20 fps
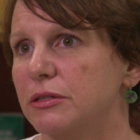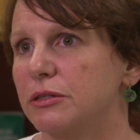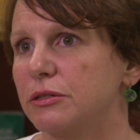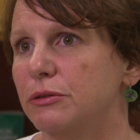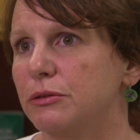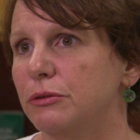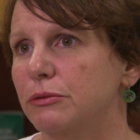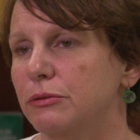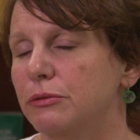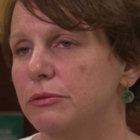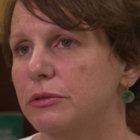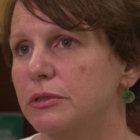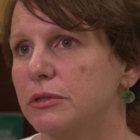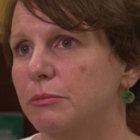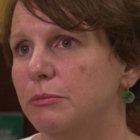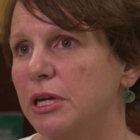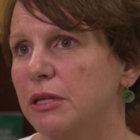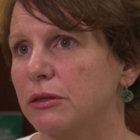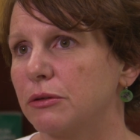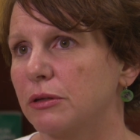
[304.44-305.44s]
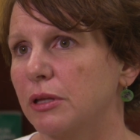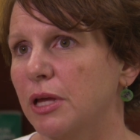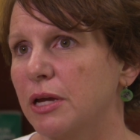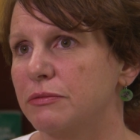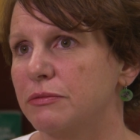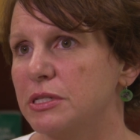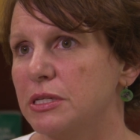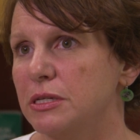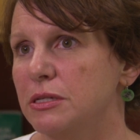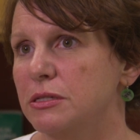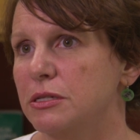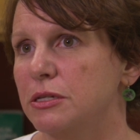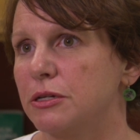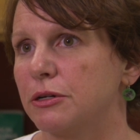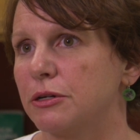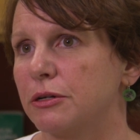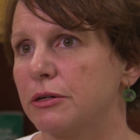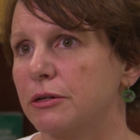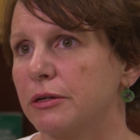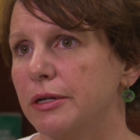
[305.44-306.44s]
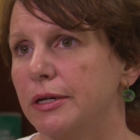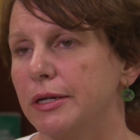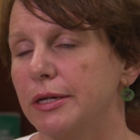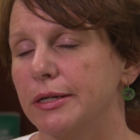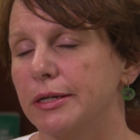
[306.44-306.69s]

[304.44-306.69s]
to make their lives easier